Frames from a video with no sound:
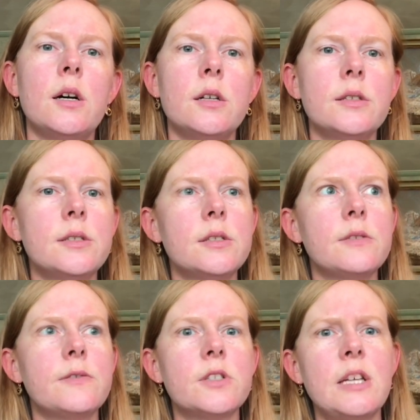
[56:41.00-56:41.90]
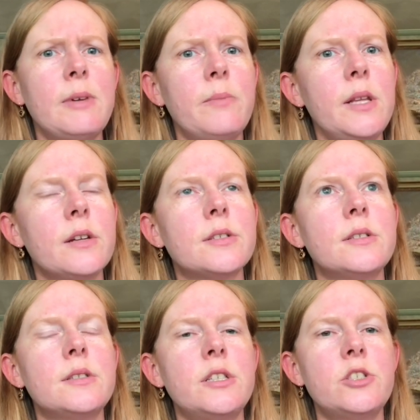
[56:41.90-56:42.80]
This is the first time I've been there
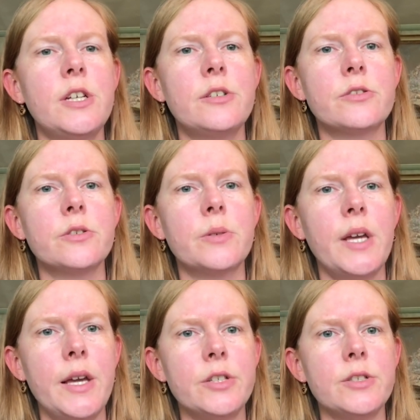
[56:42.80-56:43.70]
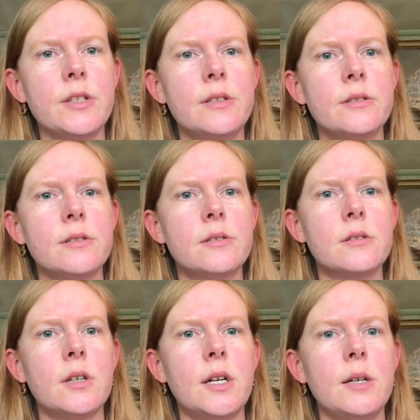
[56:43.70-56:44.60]
since they changed locations.
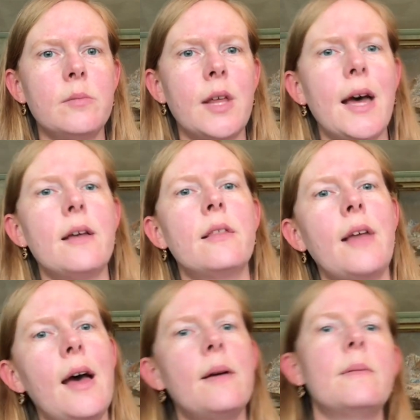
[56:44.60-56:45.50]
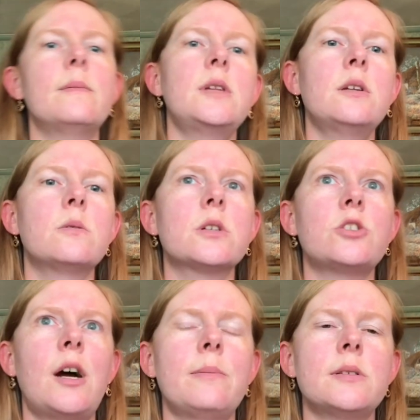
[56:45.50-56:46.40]
That Needleworks
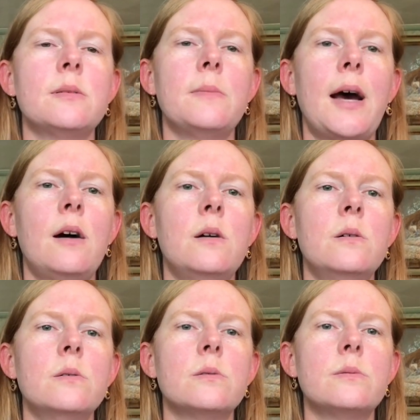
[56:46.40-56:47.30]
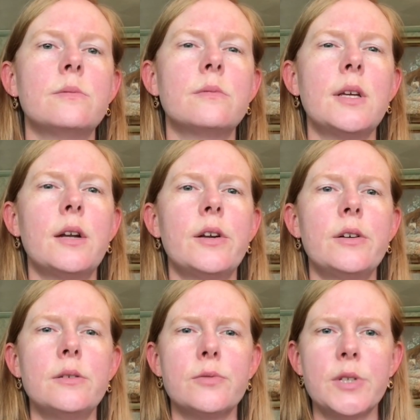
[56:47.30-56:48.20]
shop is about, I don't
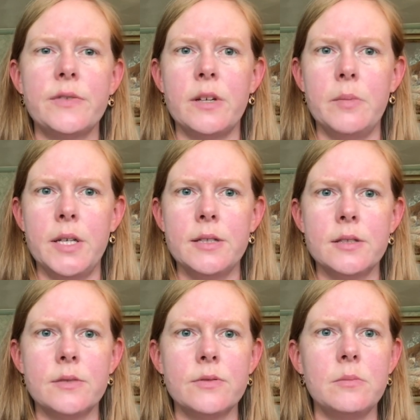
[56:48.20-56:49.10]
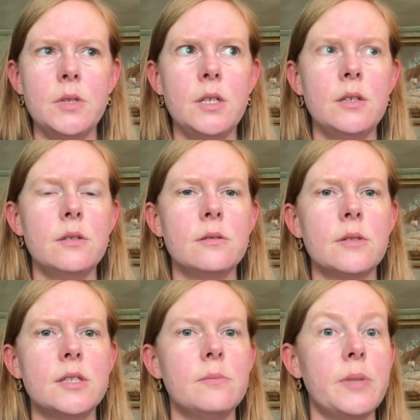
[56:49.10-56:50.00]
know, 45 minutes from me.
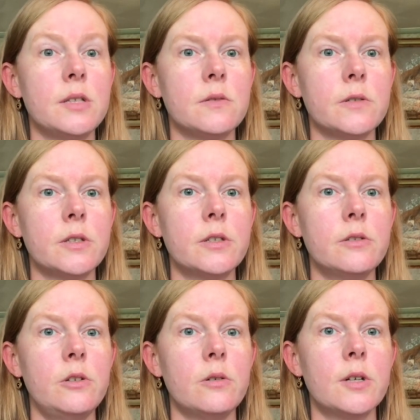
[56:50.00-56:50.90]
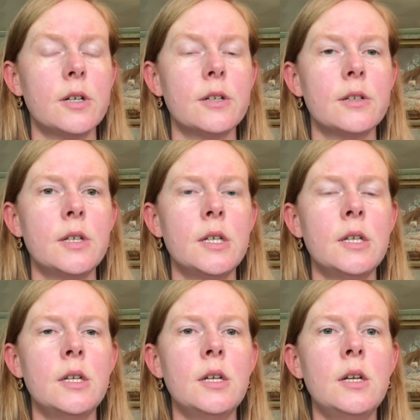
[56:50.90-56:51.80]
It's in Pittsford, New York.
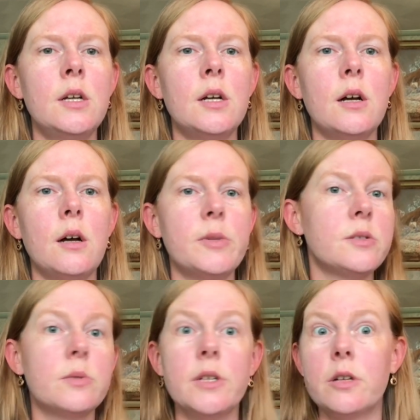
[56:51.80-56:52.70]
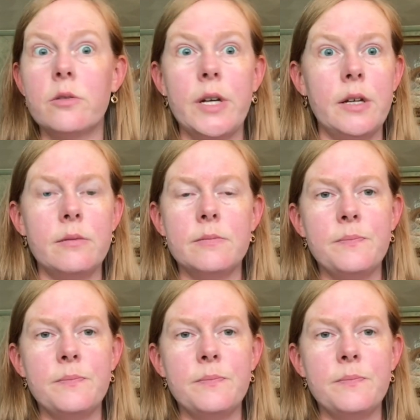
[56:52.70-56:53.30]
It's a really great